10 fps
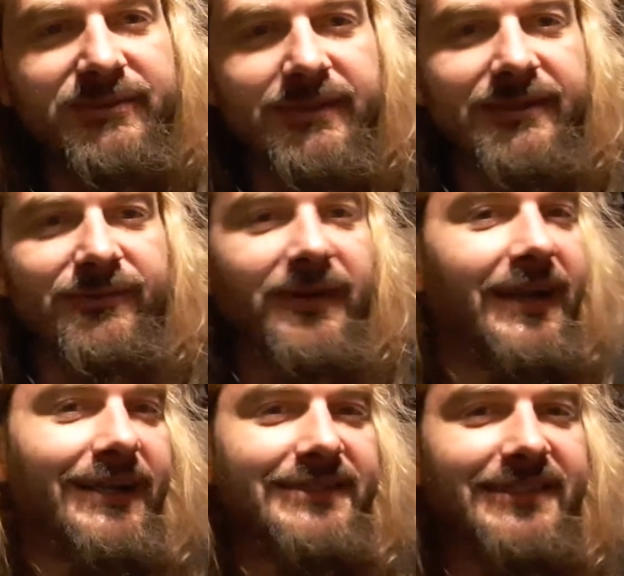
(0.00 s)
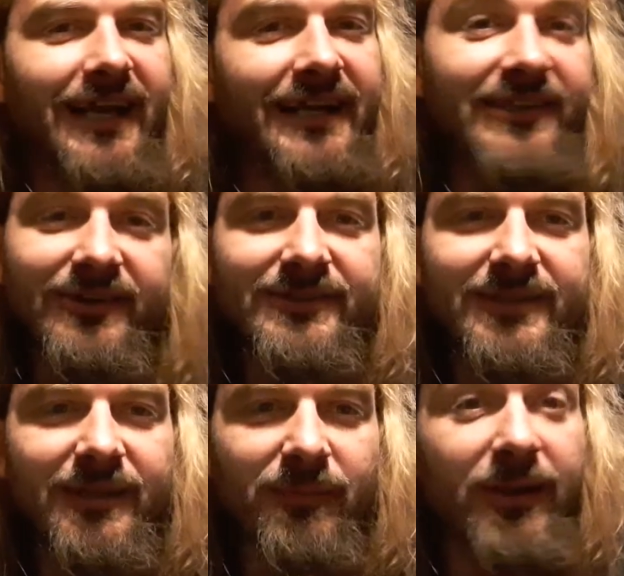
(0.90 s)
when it rains, I know it's
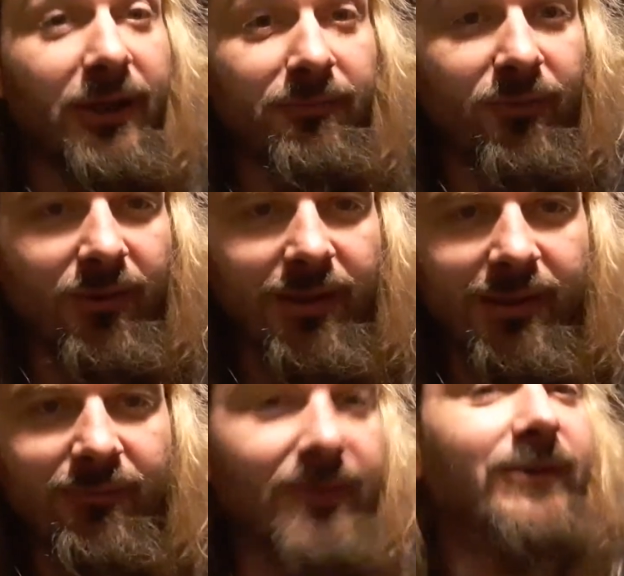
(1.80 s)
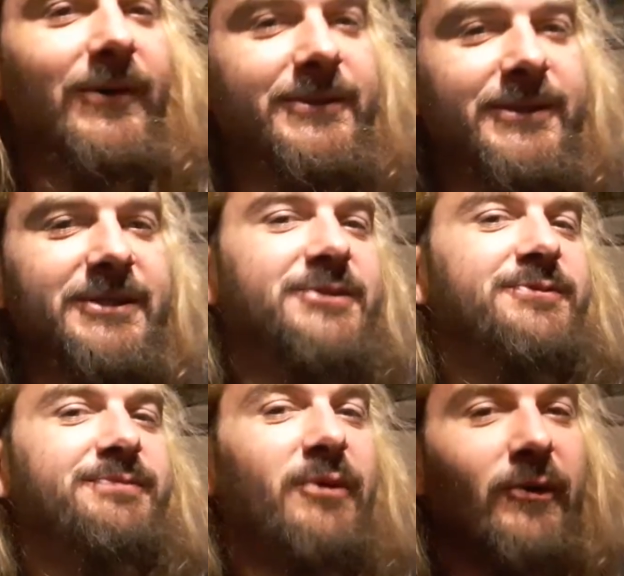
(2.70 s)
going to be a good morning. When it starts
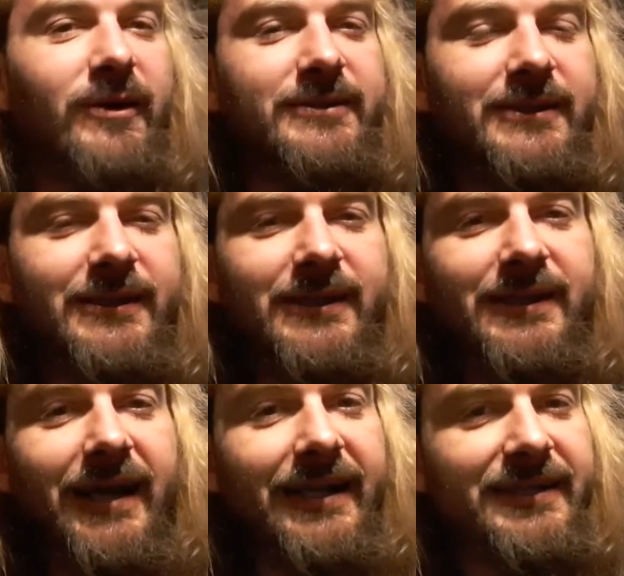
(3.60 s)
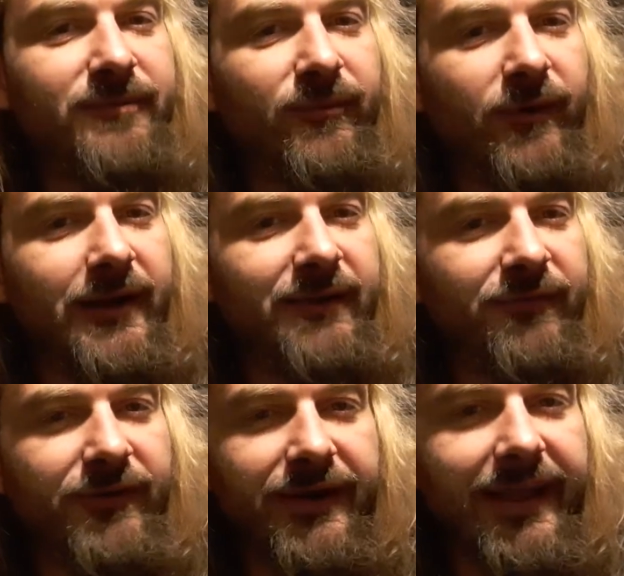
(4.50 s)
pouring and it's been raining
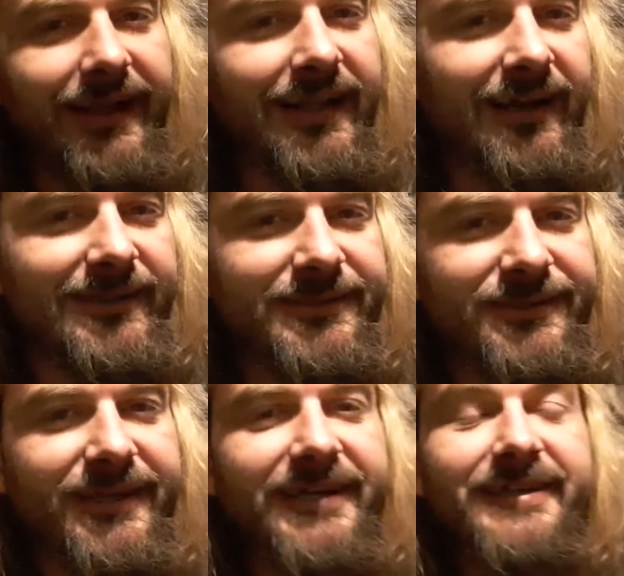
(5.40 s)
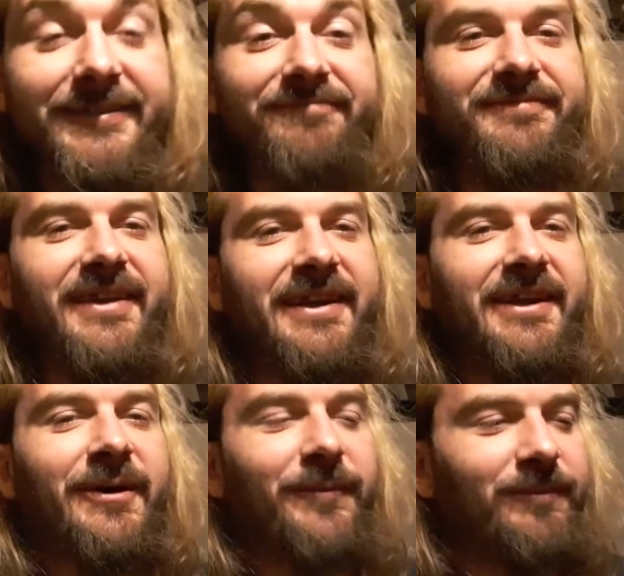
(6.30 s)
for like eight hours straight, you
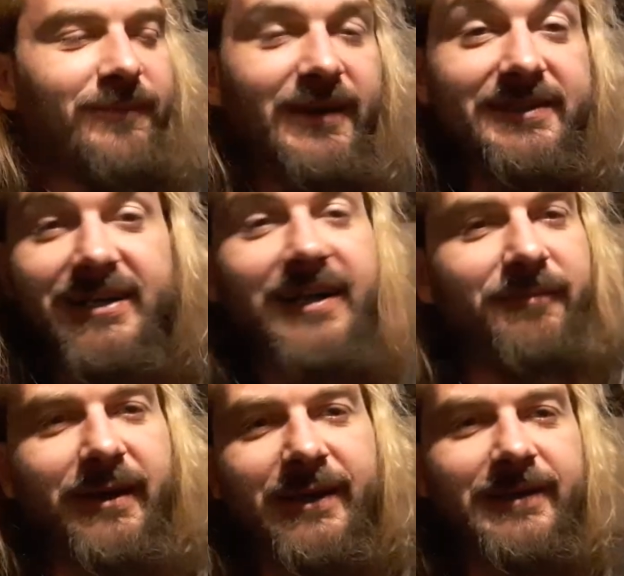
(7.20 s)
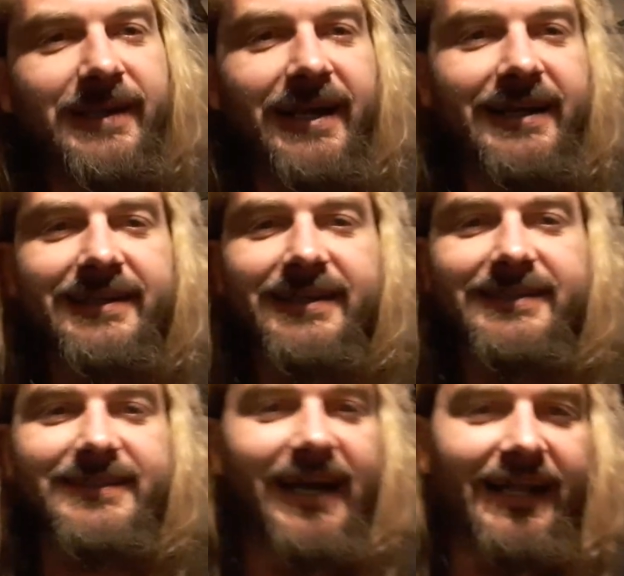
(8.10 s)
know, it's going to be a good day.
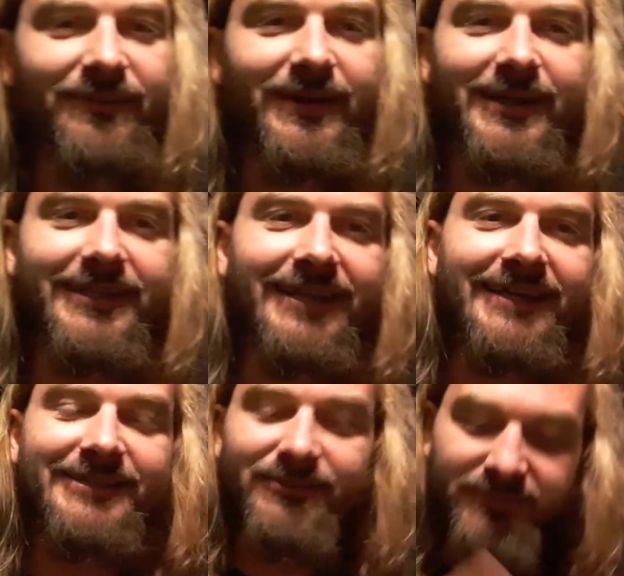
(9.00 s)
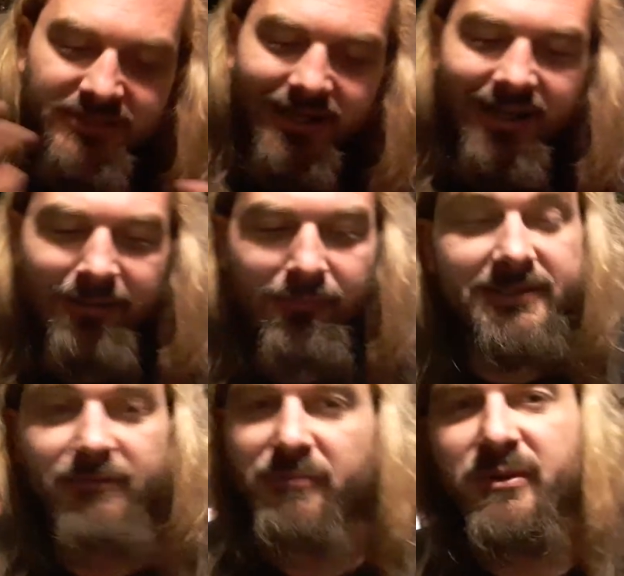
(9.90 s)
It's got to be a good day. So Michelle Edmonds,
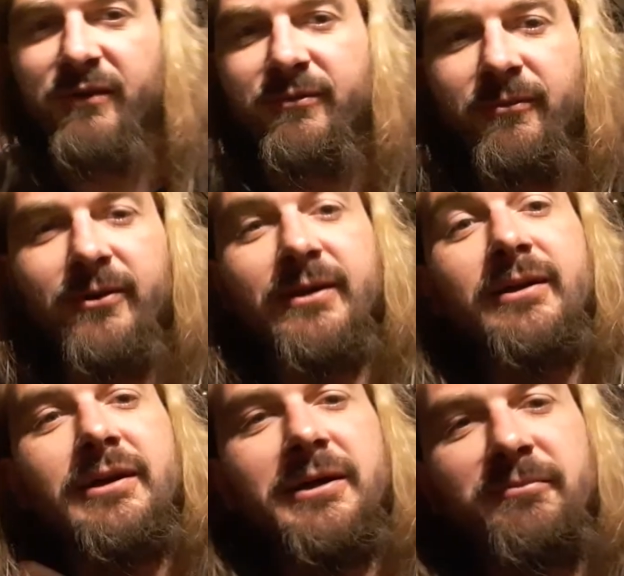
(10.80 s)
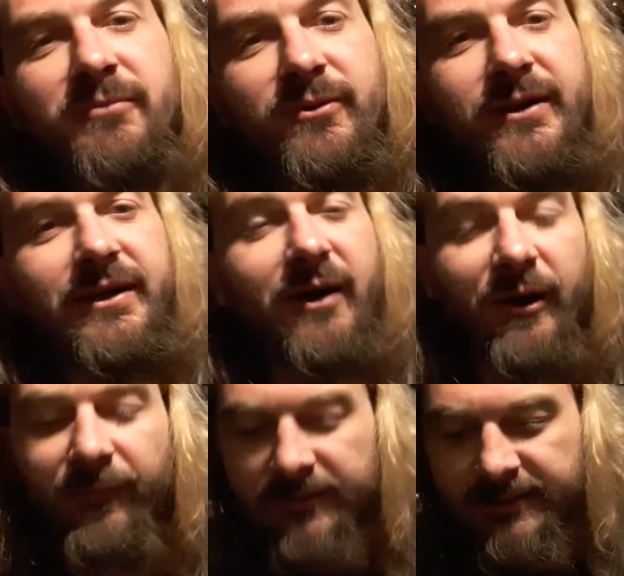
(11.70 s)
have a beautiful morning. Maria,
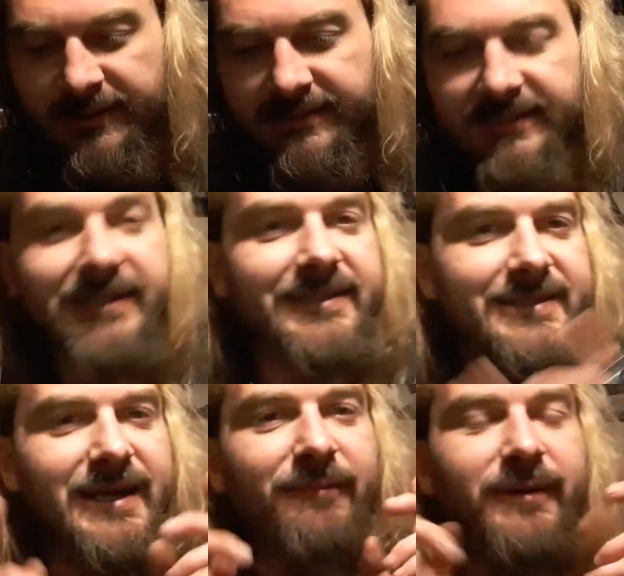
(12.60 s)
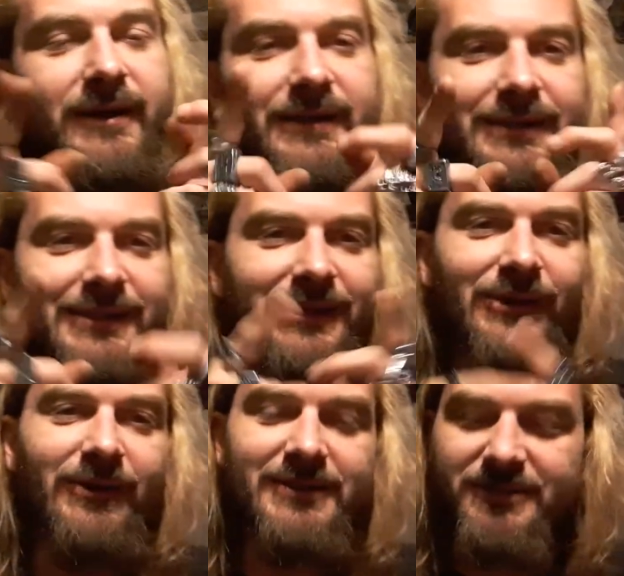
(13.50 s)
always good to see you. Deborah,
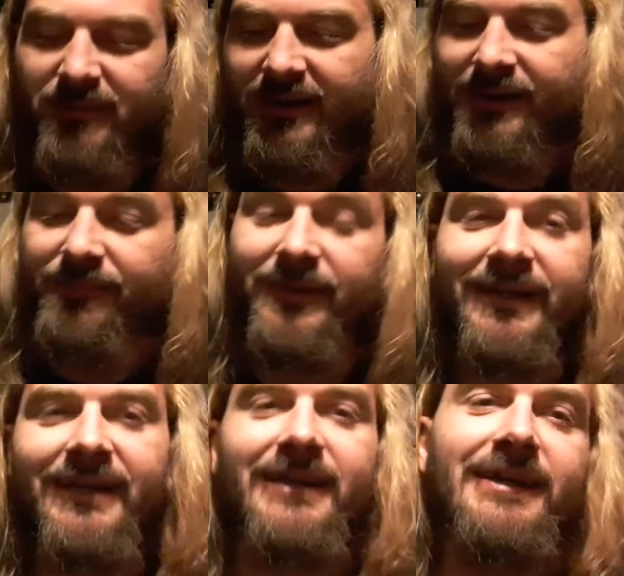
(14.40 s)
you inspire me.